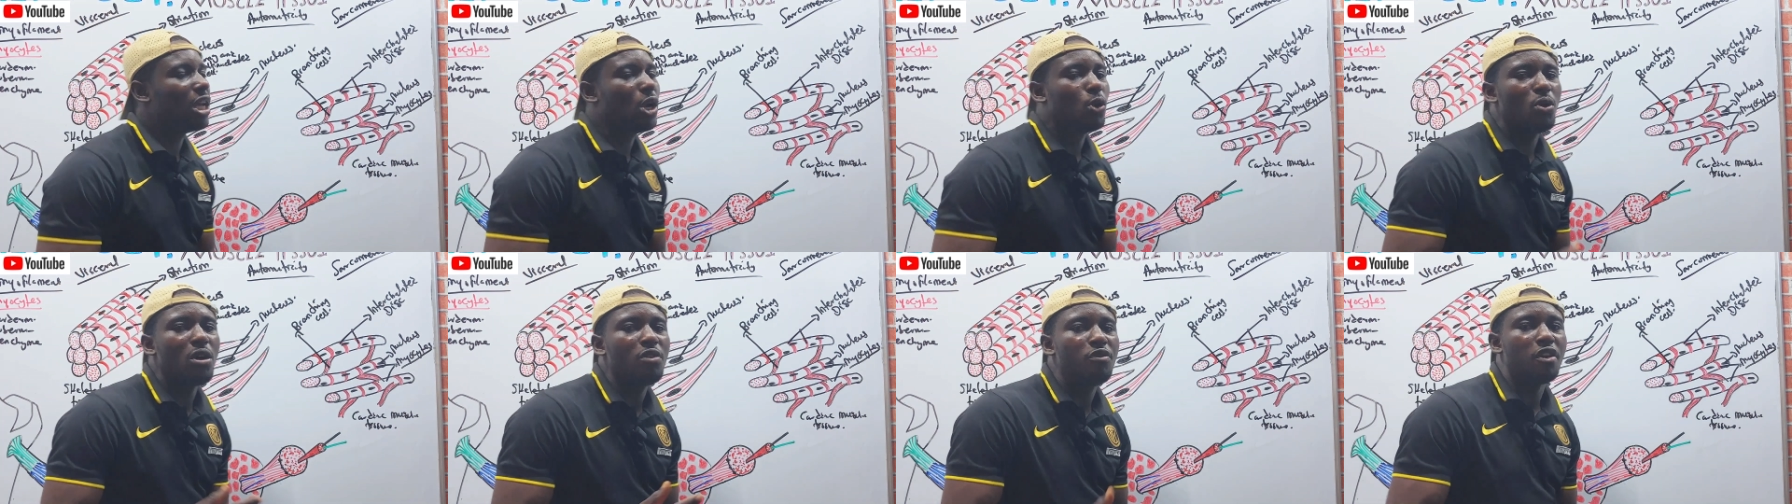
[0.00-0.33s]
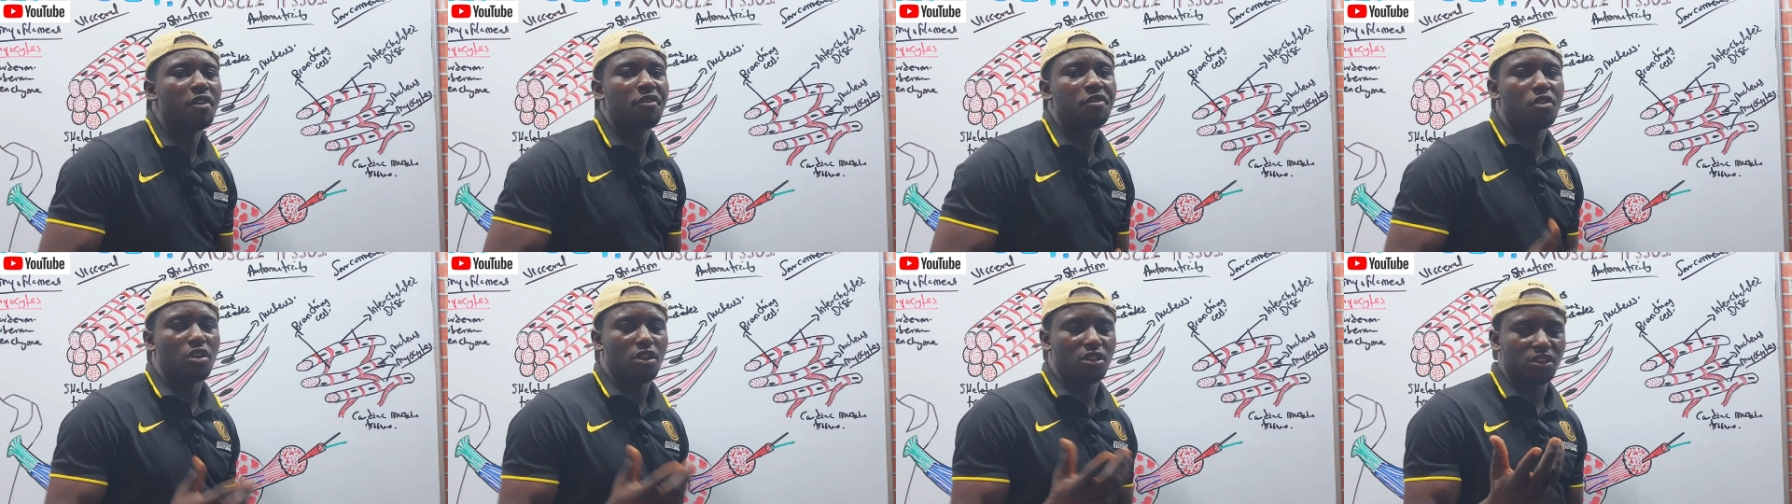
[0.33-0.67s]
a wave
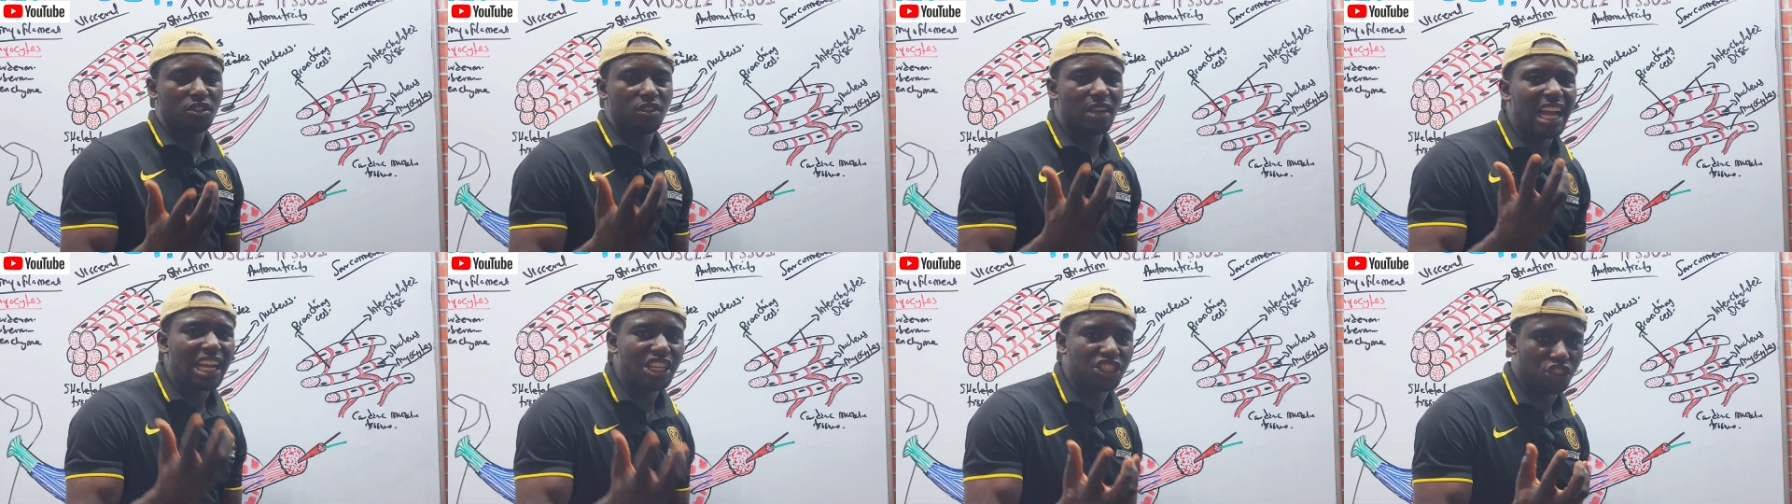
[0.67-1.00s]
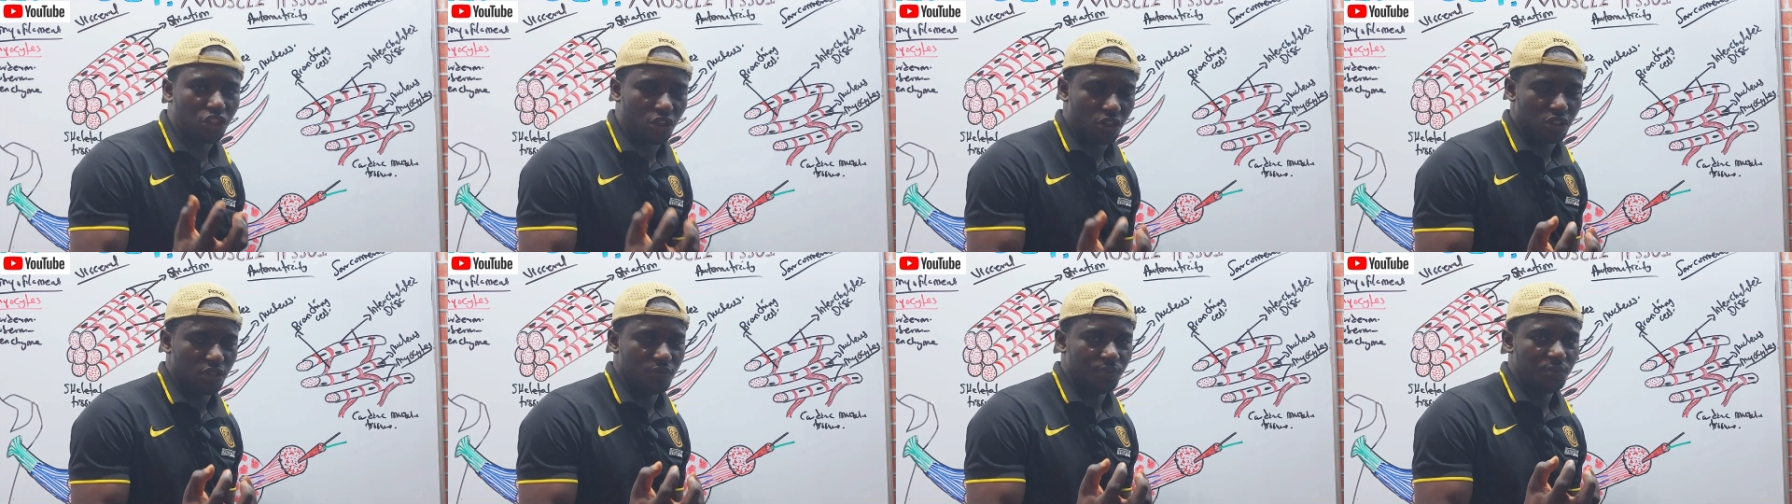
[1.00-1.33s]
of
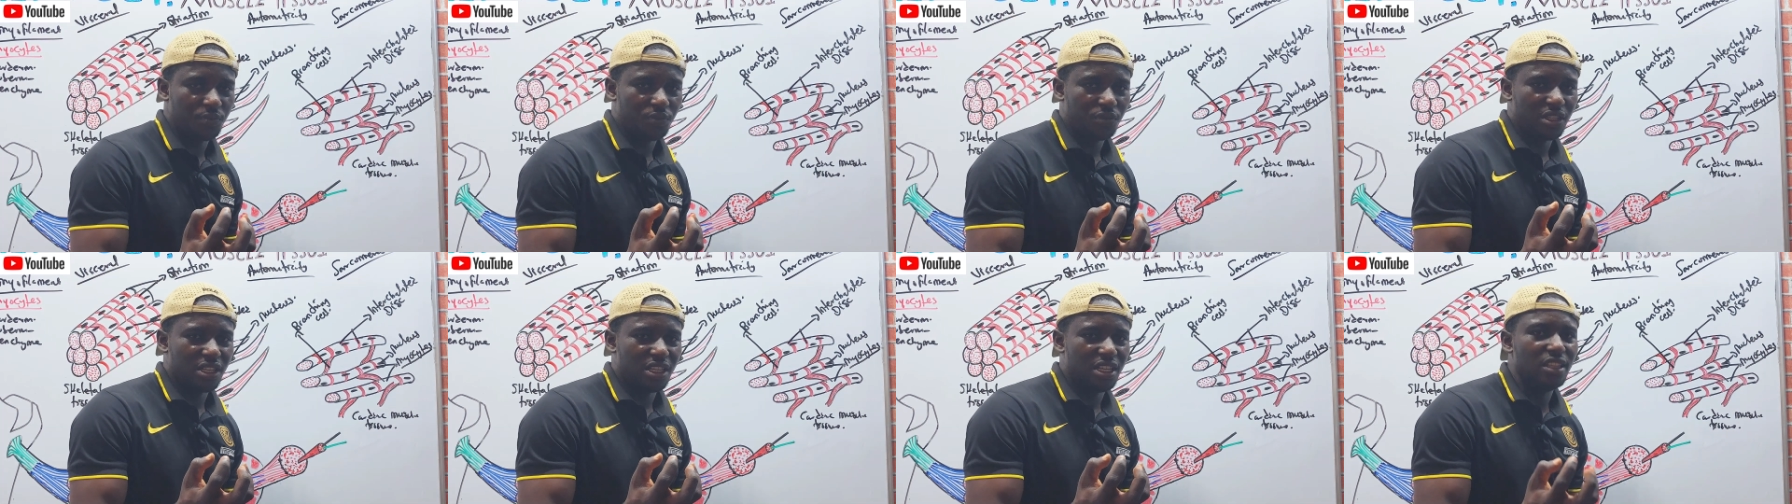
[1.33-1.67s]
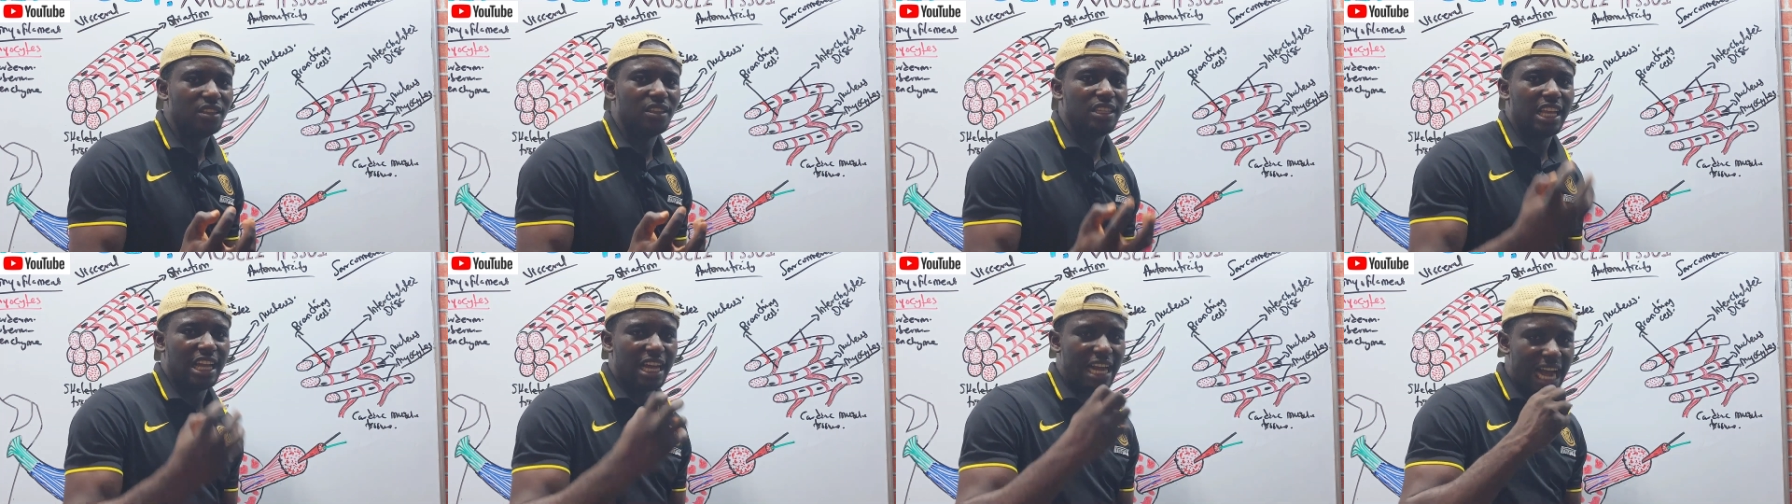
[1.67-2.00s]
contraction
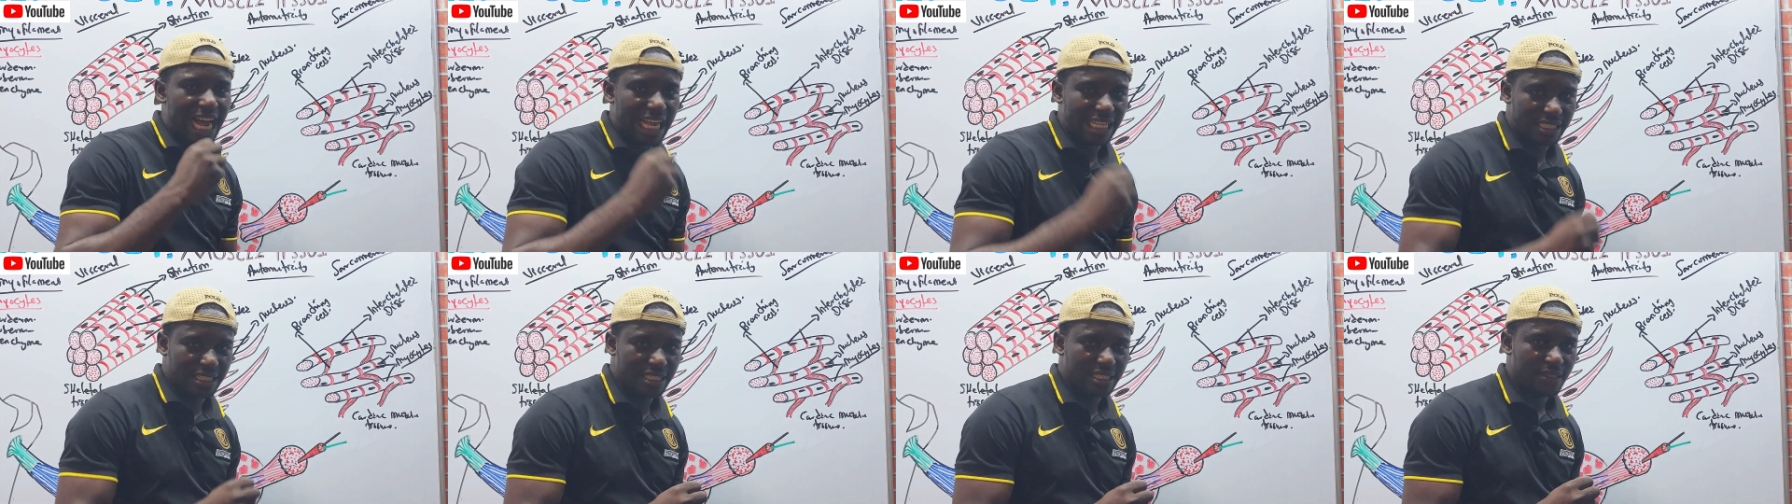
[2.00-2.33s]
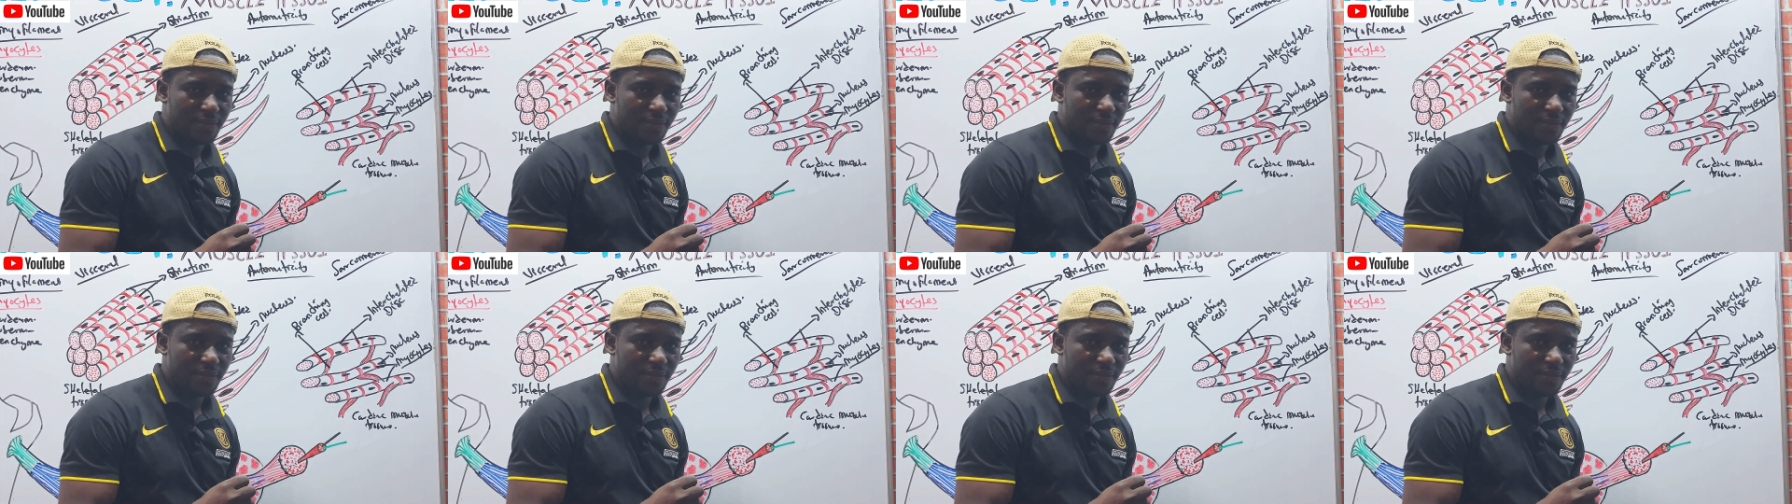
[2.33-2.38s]
in the heart,